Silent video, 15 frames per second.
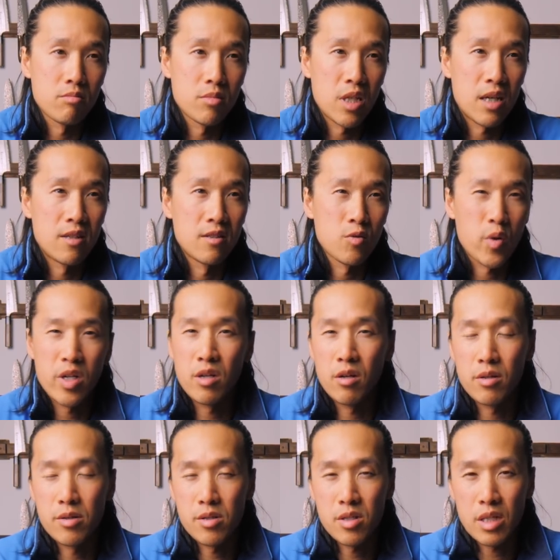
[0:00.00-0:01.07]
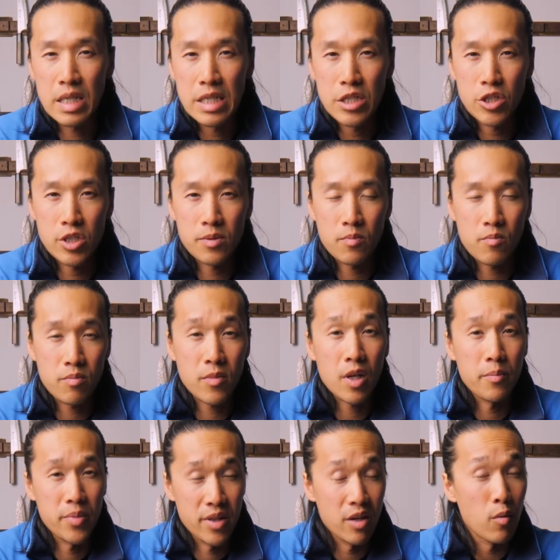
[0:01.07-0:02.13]
$20 each,
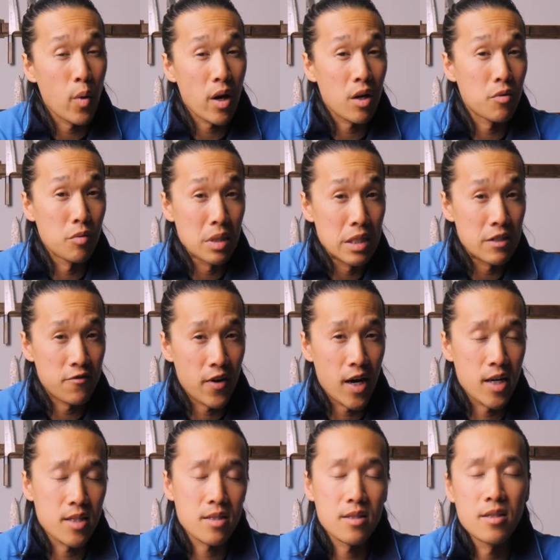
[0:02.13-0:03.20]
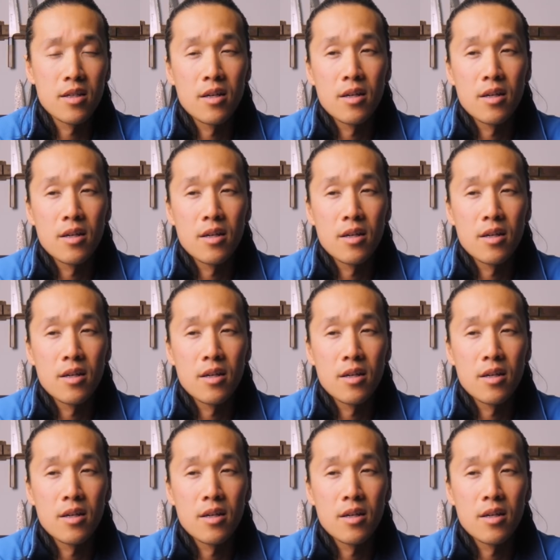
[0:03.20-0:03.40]
but they wear really fast.